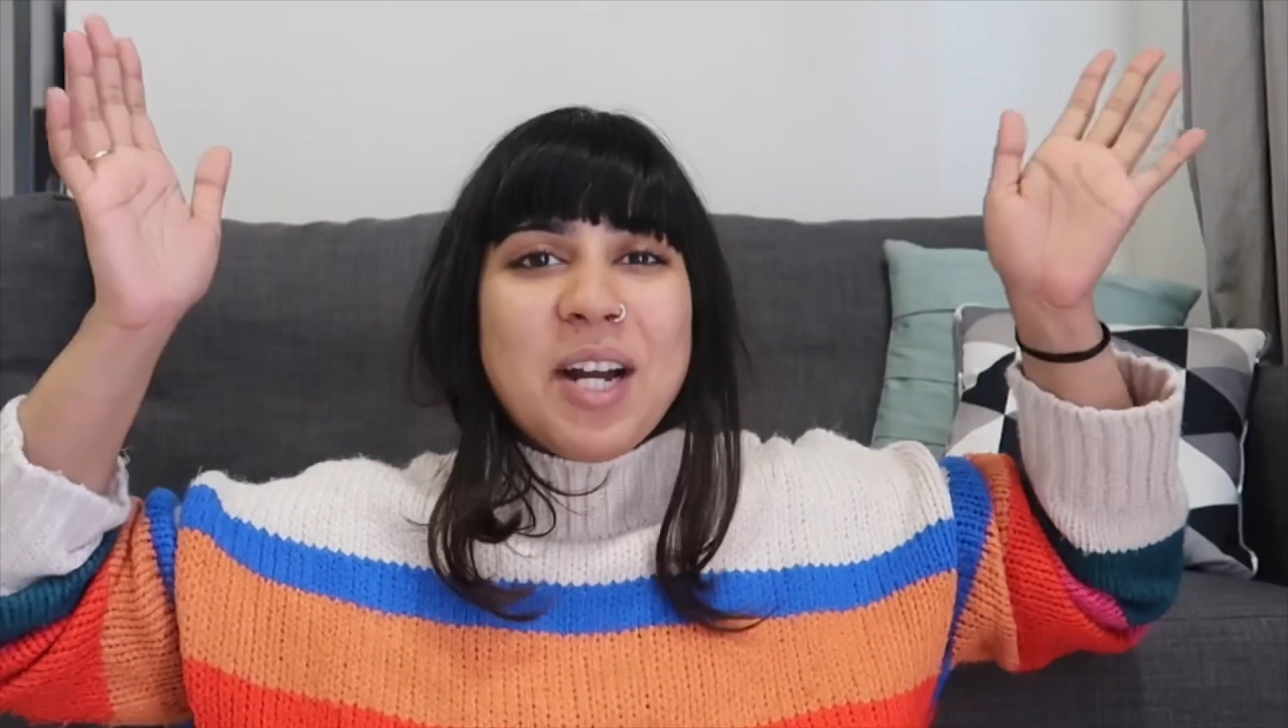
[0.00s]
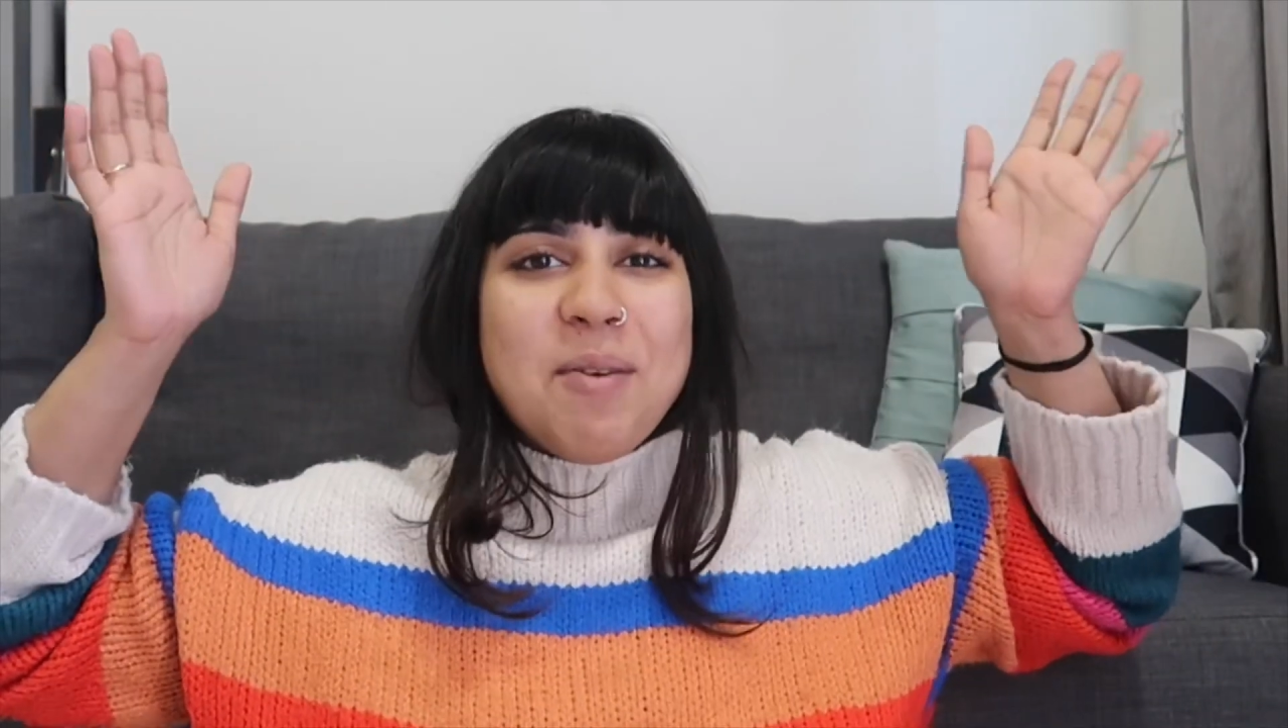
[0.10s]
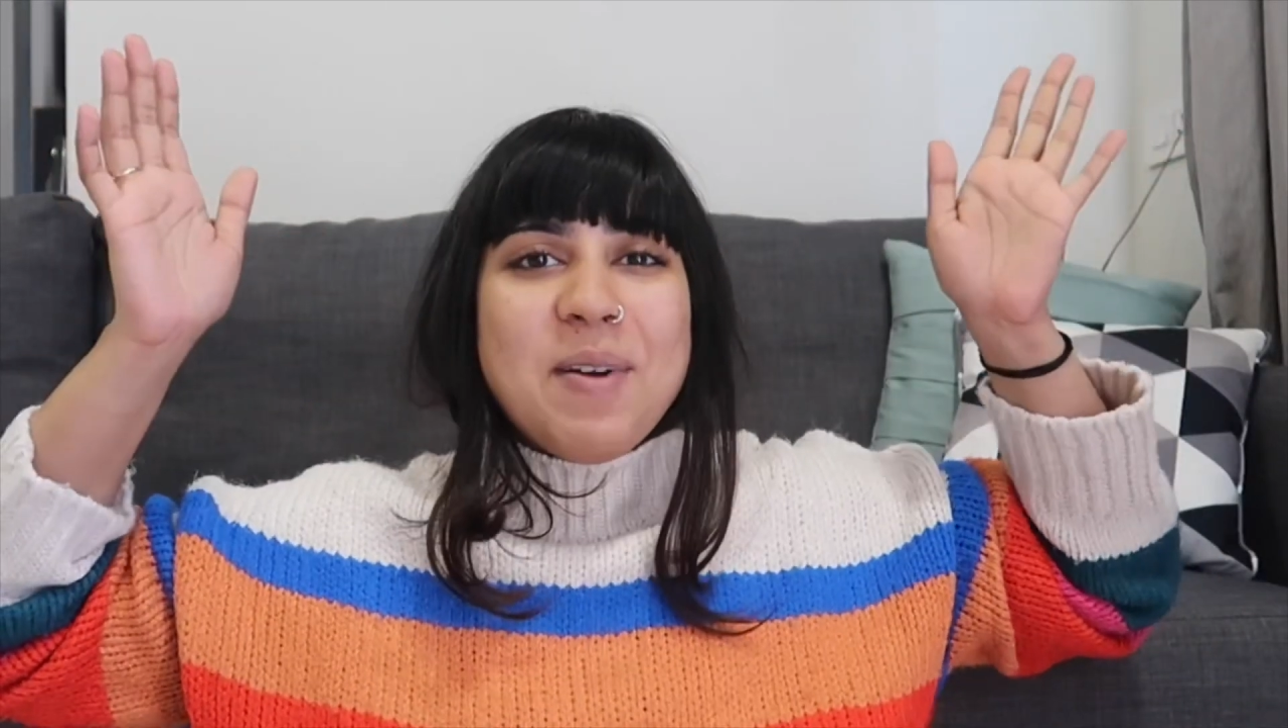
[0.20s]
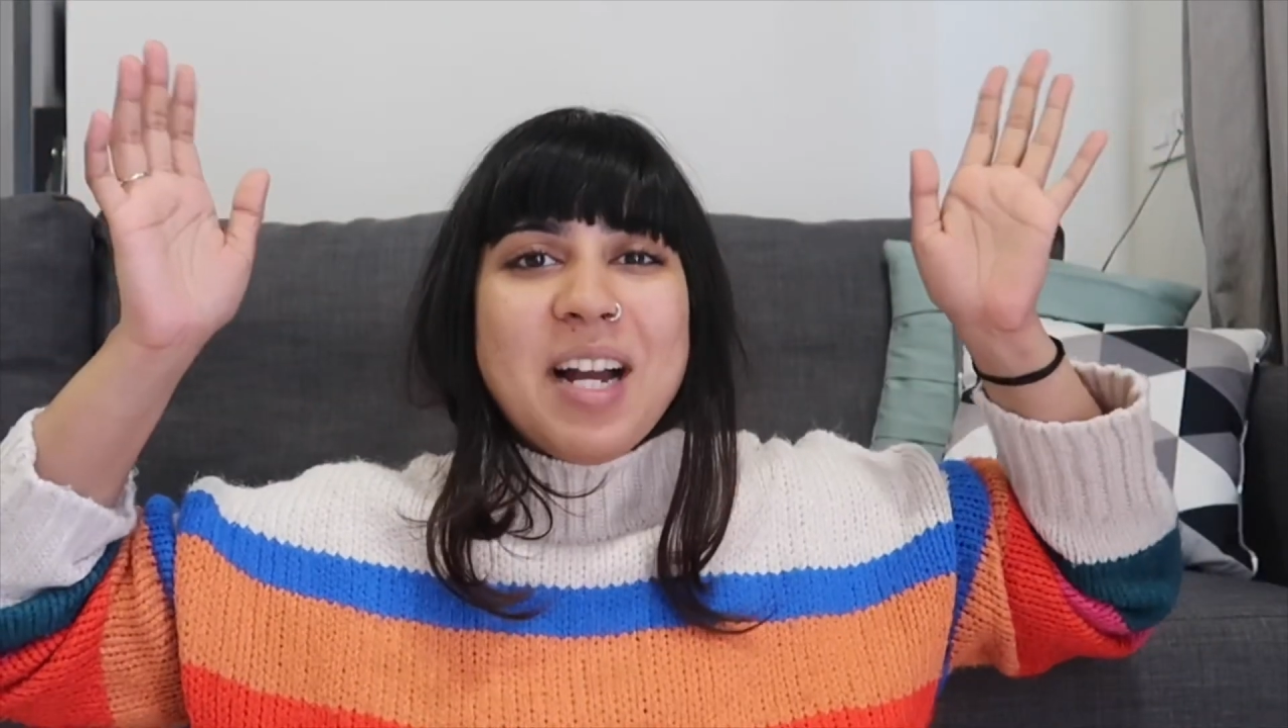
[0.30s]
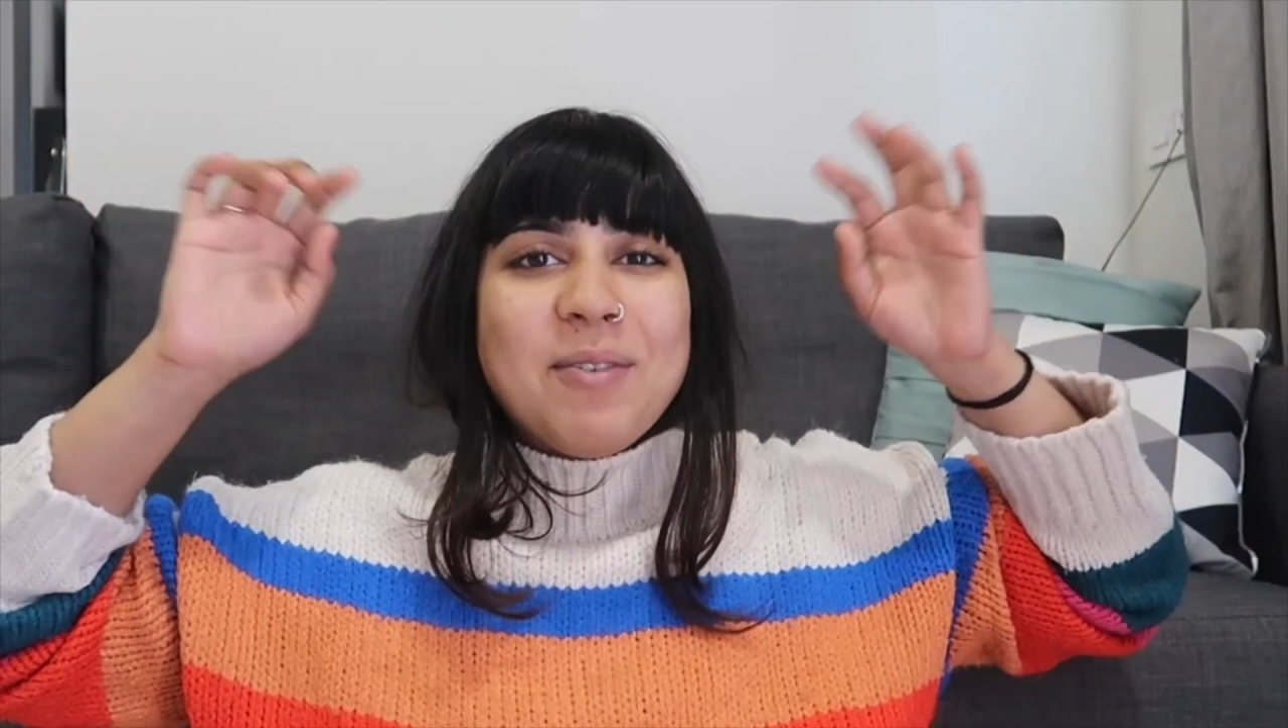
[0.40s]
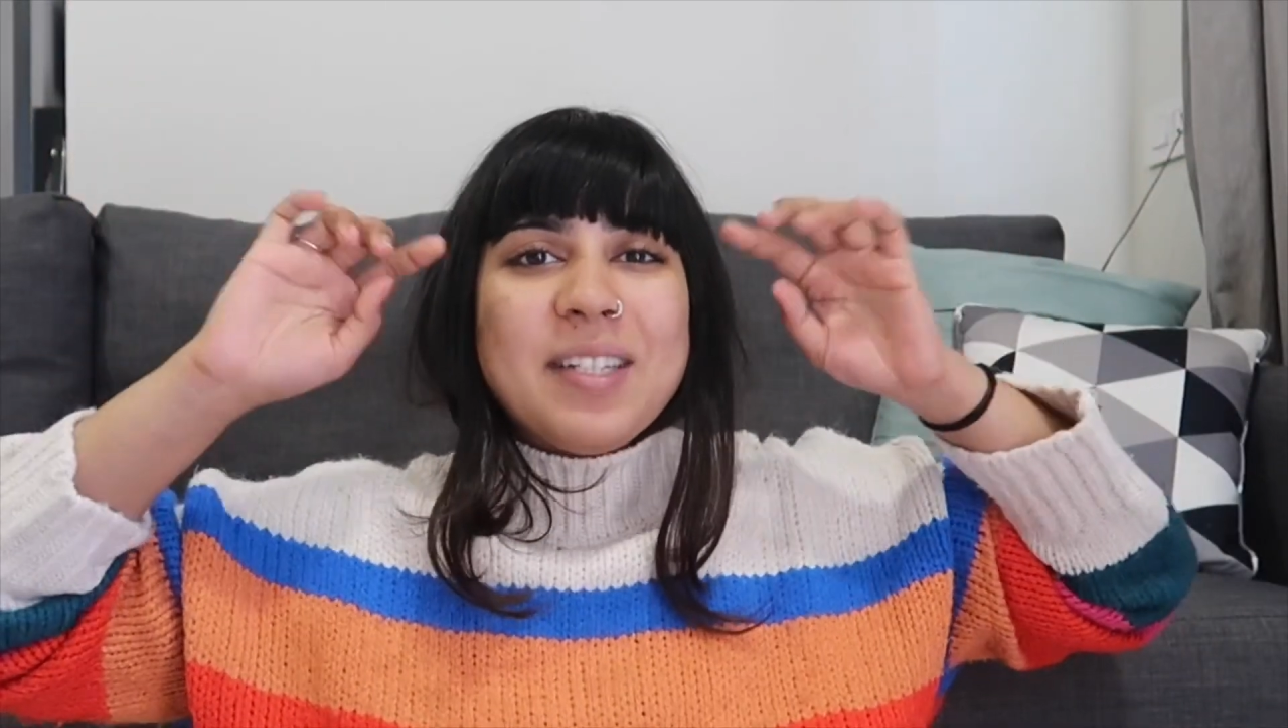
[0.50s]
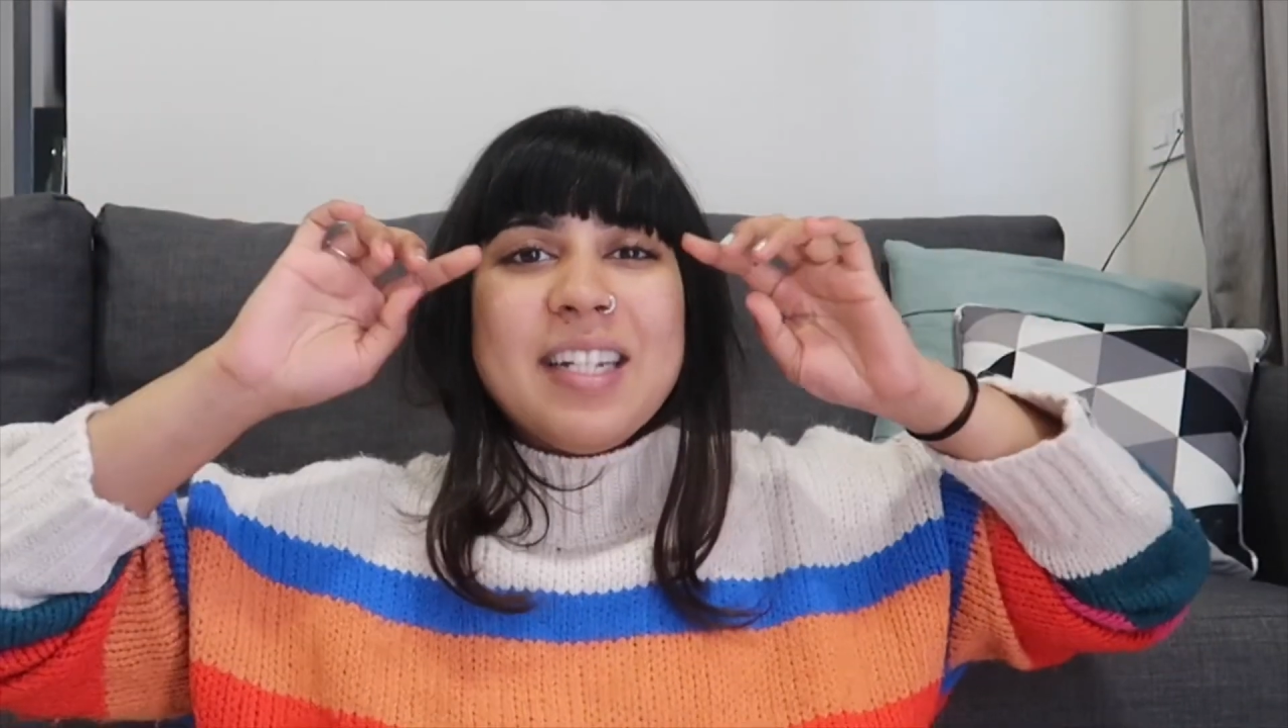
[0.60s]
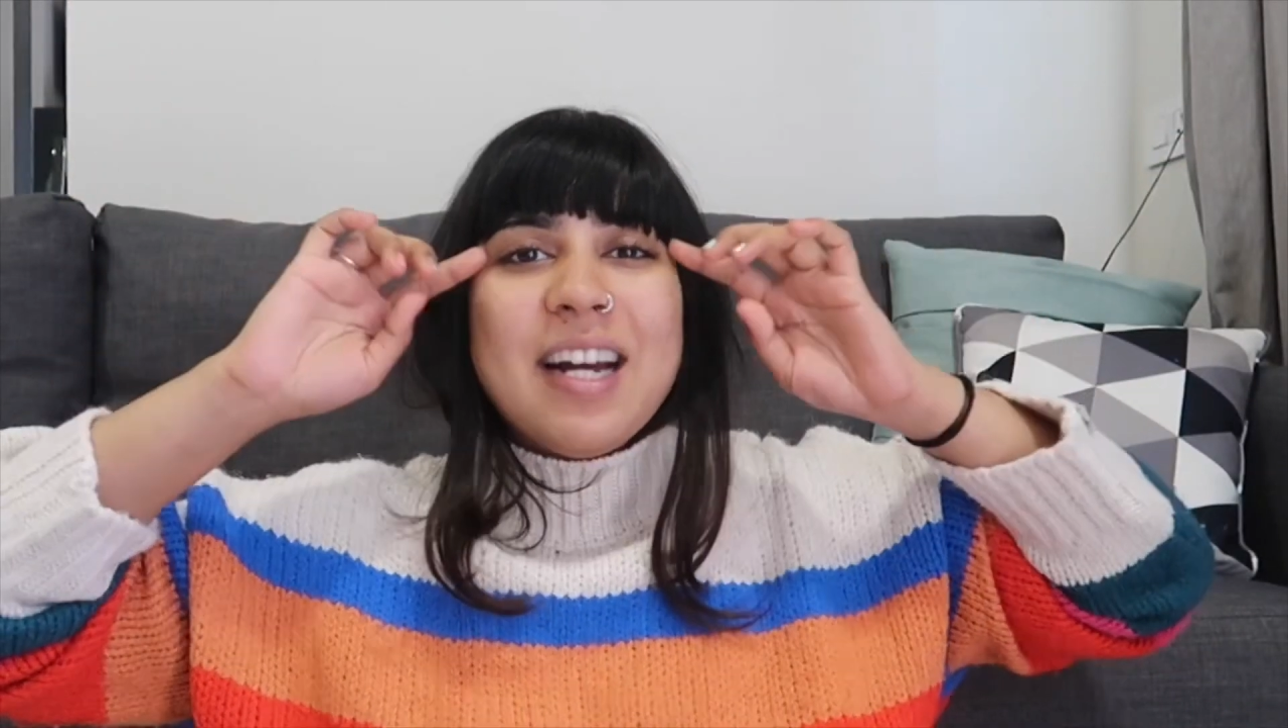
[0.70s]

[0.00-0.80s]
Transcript: come back with